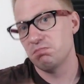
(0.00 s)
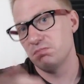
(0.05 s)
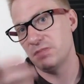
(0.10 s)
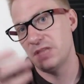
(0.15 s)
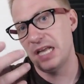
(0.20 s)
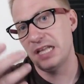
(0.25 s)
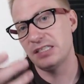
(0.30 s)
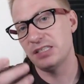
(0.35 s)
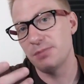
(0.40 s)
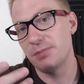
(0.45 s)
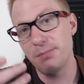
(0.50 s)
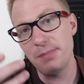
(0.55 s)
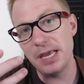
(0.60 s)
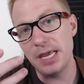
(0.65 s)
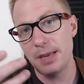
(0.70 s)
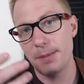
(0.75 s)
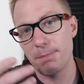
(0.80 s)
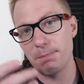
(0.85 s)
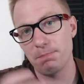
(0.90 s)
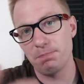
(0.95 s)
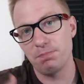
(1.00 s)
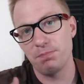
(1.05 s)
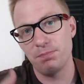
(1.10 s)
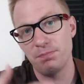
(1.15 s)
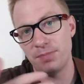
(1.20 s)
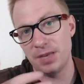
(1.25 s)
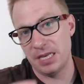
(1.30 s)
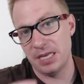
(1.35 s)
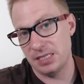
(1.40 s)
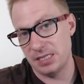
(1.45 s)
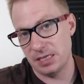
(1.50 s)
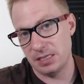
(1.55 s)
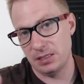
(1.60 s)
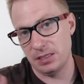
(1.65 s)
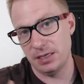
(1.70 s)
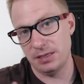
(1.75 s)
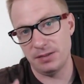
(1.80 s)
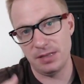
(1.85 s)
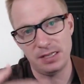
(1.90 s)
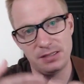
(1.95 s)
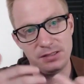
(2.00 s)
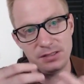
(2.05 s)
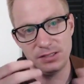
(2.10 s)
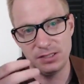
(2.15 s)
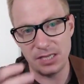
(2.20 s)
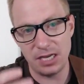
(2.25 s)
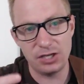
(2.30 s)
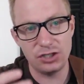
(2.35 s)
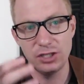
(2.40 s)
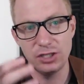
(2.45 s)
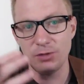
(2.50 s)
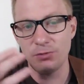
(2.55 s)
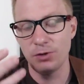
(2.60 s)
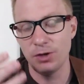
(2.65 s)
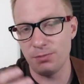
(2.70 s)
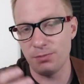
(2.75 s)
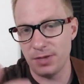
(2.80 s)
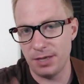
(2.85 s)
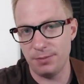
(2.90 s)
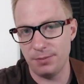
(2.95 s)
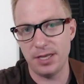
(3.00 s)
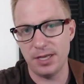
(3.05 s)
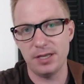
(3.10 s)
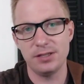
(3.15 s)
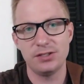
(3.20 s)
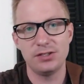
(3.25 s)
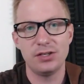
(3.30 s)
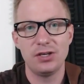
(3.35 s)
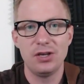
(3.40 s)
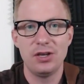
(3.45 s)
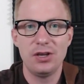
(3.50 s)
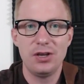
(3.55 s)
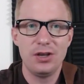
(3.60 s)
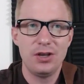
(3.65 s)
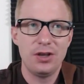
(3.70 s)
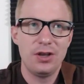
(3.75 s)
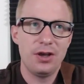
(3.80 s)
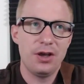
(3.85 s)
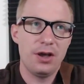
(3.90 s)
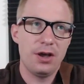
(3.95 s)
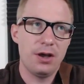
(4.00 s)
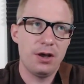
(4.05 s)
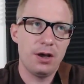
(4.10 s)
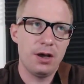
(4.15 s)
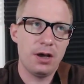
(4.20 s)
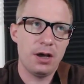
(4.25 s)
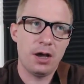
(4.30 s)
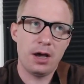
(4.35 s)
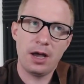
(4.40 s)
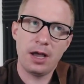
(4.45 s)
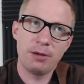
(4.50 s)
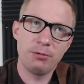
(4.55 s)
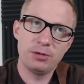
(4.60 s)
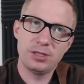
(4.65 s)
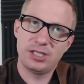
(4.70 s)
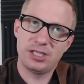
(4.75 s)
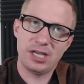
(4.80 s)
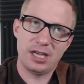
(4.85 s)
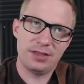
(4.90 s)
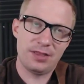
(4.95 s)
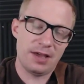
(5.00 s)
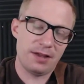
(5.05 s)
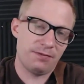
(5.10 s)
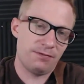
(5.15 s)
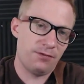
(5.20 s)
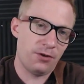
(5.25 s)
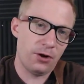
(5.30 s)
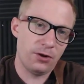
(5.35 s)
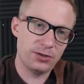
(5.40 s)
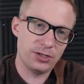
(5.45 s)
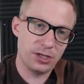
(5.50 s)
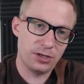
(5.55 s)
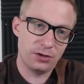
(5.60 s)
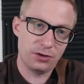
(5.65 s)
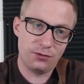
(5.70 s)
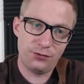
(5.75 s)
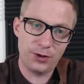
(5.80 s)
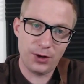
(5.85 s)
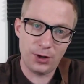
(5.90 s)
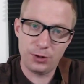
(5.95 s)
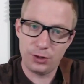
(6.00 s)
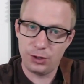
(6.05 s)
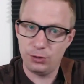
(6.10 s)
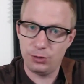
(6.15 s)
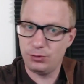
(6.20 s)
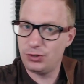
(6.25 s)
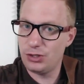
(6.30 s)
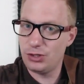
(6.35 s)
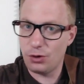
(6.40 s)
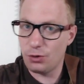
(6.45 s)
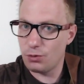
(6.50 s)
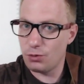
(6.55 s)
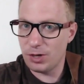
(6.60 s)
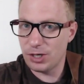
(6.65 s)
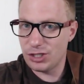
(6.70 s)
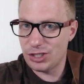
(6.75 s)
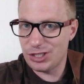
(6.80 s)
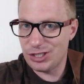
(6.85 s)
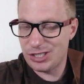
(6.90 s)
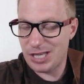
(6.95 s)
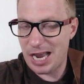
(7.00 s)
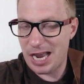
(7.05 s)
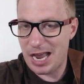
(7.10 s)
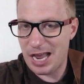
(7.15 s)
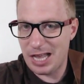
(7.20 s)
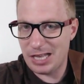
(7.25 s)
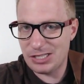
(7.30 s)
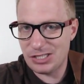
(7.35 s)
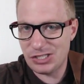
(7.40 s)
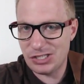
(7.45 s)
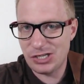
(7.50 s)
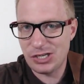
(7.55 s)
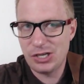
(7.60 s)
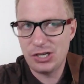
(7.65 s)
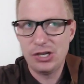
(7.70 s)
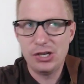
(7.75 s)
That's a meme, basically. That's essentially what a meme is. I would say that falls under fair use, no questions asked.